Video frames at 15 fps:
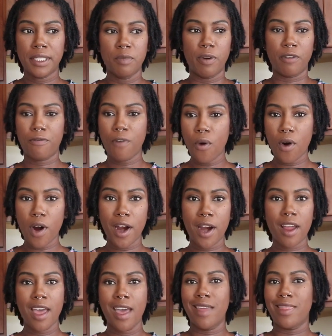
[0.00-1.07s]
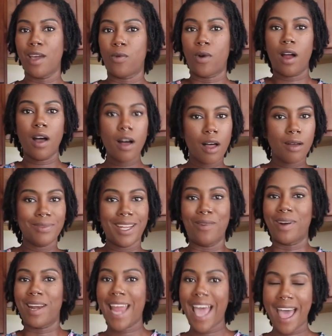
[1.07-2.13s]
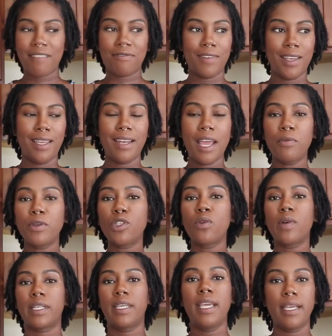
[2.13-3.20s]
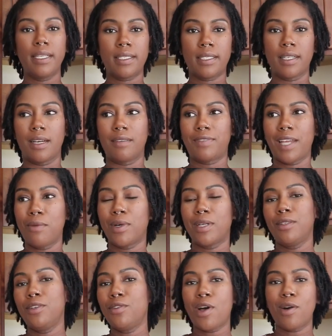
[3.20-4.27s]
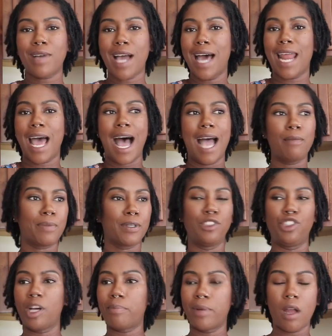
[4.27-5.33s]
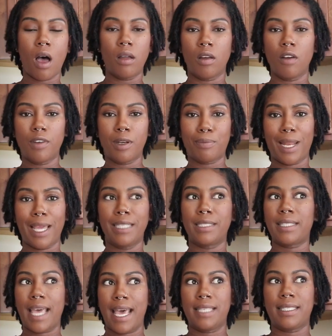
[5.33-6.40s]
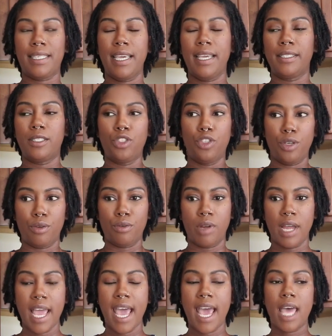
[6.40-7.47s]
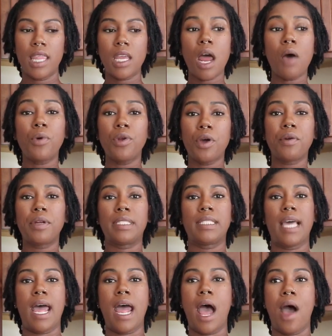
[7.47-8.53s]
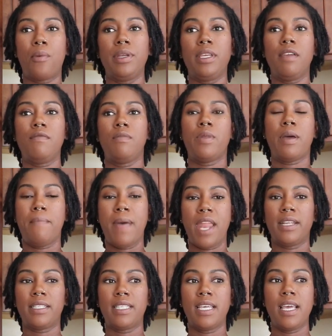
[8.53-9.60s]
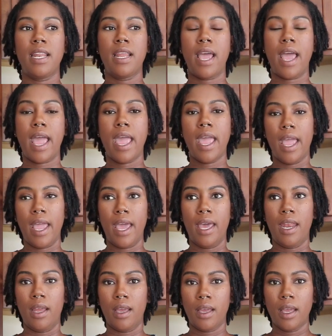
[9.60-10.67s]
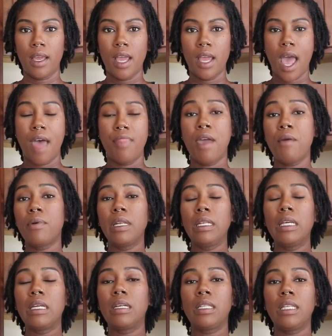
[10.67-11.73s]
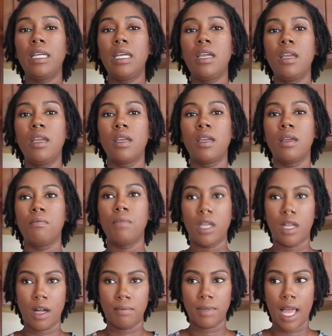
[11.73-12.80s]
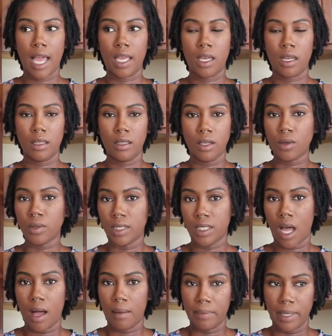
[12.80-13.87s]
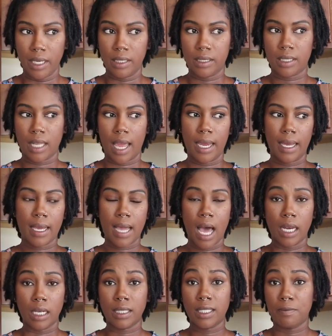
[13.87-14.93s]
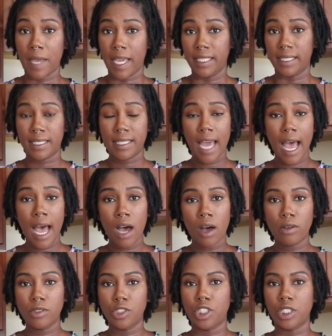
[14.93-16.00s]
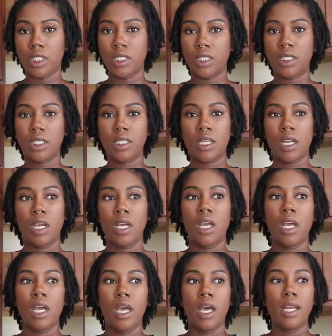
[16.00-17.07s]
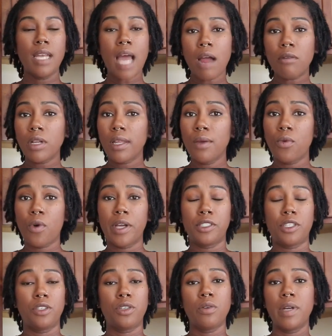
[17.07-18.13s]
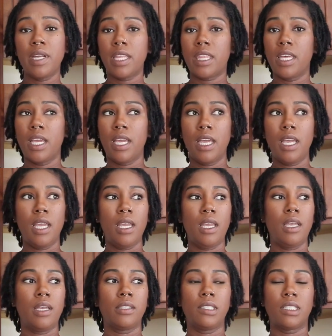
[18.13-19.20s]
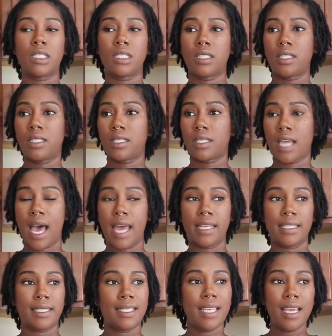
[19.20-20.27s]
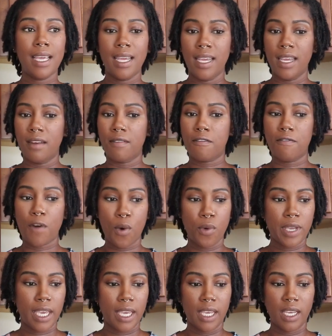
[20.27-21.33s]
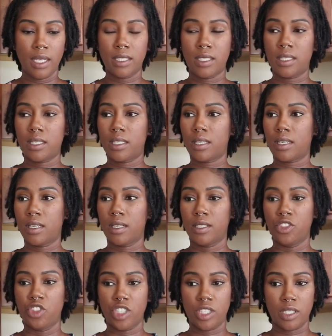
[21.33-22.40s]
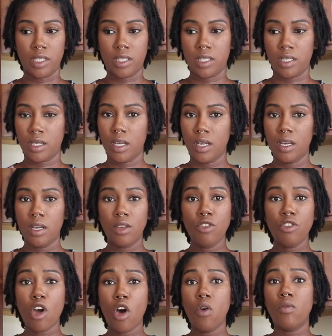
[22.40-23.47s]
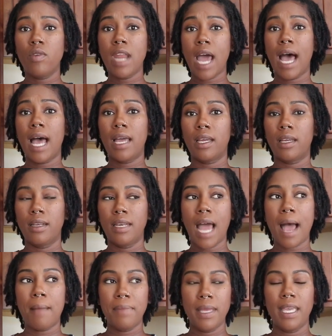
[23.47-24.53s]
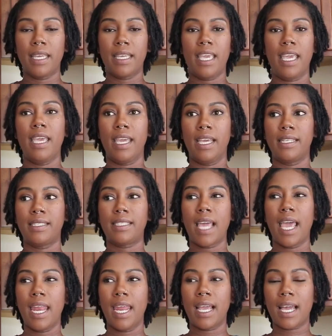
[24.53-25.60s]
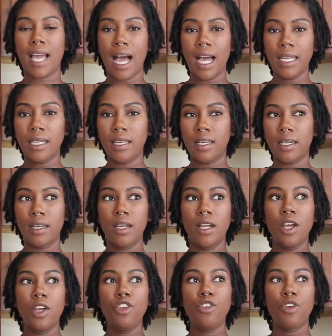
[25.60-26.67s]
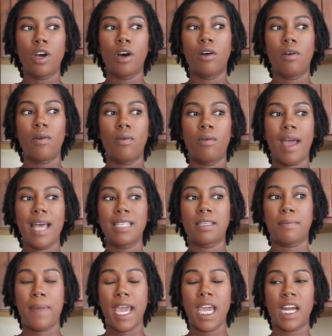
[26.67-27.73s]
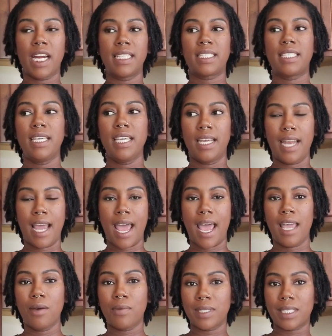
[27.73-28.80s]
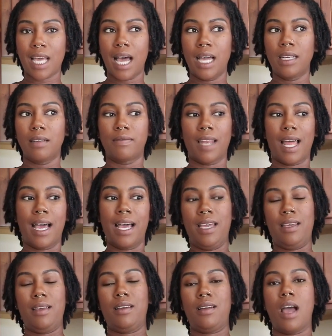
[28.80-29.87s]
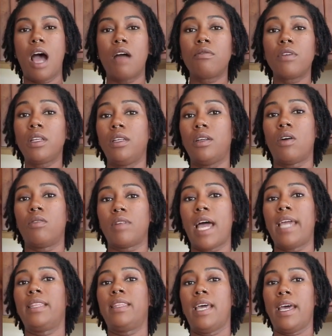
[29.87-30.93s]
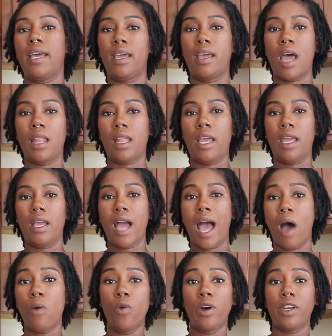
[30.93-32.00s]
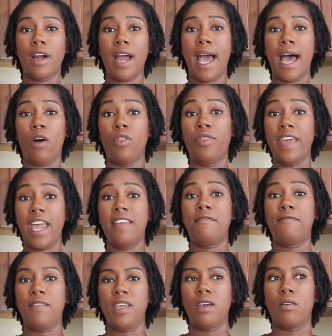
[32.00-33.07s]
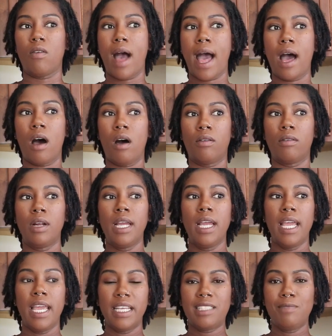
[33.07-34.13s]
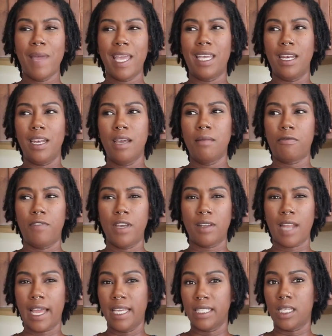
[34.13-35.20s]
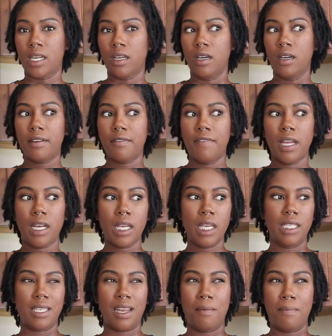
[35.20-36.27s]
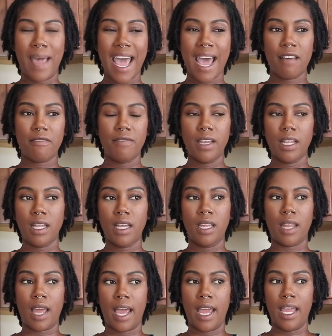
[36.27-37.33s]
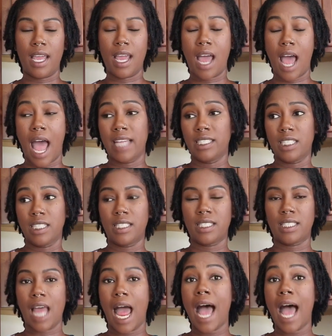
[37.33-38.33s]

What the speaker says: before, they were up, they were laughing, they were doing kid stuff, they were, you know, kind of hyper, jumping all over the place as kids do. And then I would notice that I would give them their medicine and they would literally become like little zombies, like kind of spaced out, just not really wanting to do anything, just kind of sitting, focused, just, you know, not being kids. And it kind of, you know, as a parent seeing that, it was kind of like, I really don't like that. Like, I wonder how they feel, how it's making them feel. Like, is it a good feeling? Is it a bad feeling? Like, I just